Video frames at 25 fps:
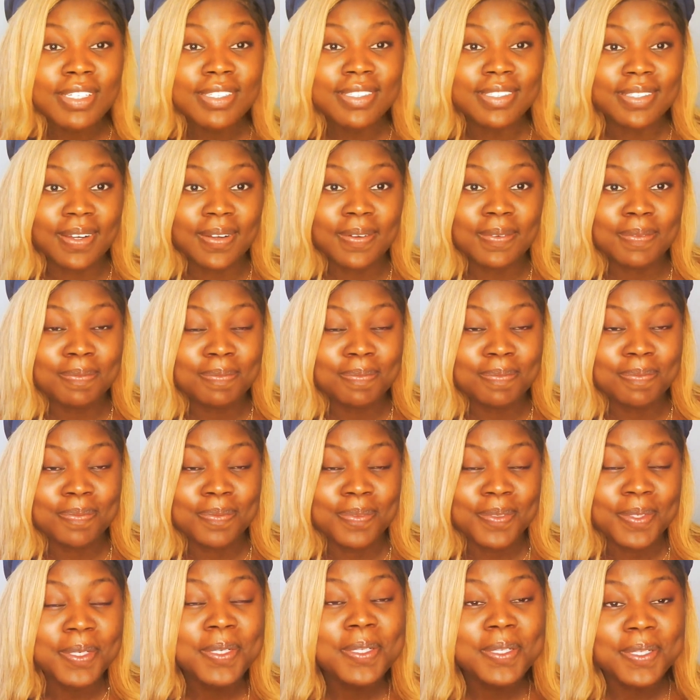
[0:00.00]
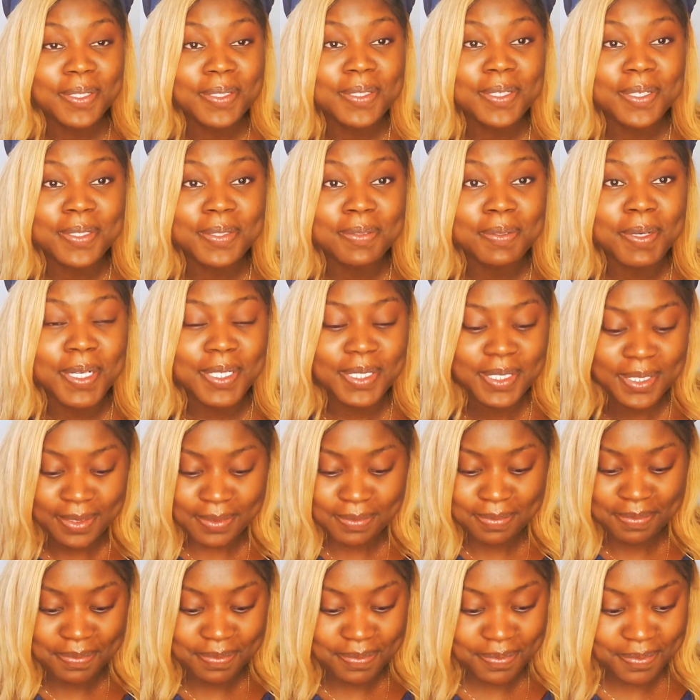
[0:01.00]
So, let's get
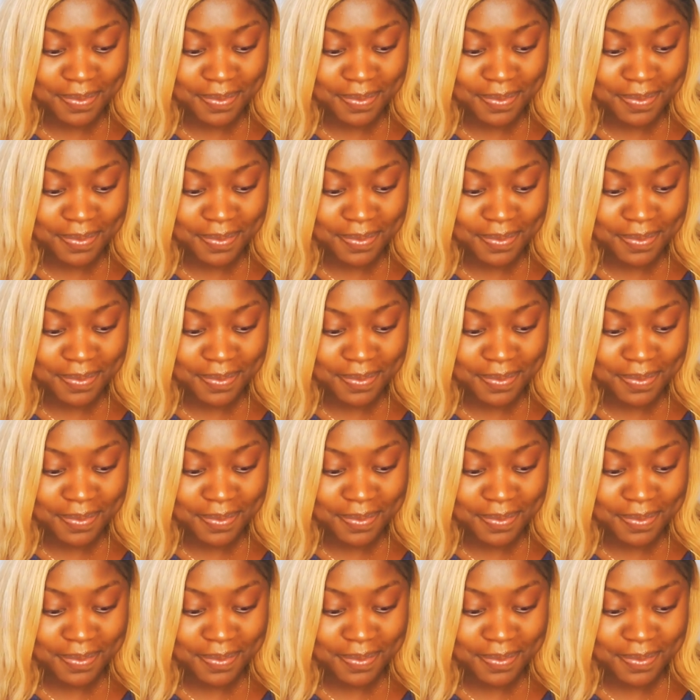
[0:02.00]
swatching.